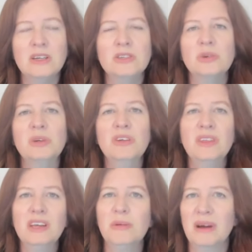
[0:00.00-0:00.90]
So when you
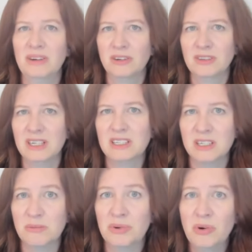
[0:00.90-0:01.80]
think about your
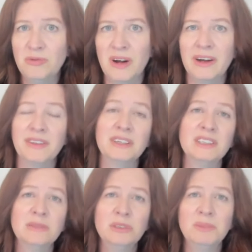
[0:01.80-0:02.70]
LinkedIn profile, there's
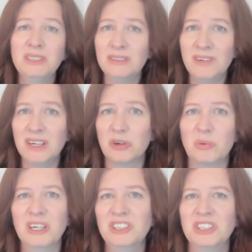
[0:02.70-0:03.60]
some specific
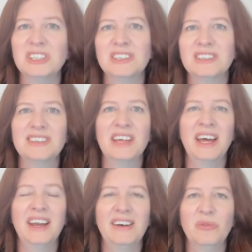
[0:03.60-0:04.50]
questions
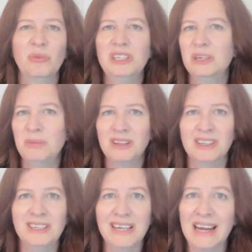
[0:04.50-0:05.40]
that we
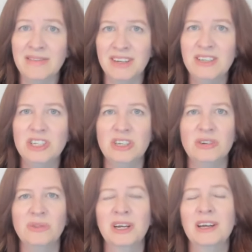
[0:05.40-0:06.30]
typically dive
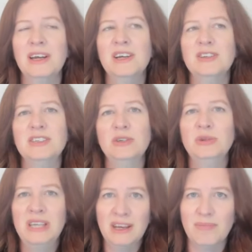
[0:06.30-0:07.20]
into to
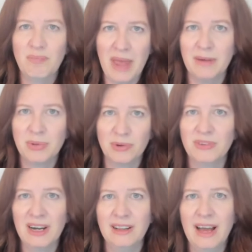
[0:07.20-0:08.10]
get that
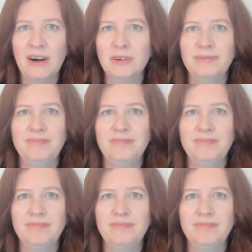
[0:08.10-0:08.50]
profile out.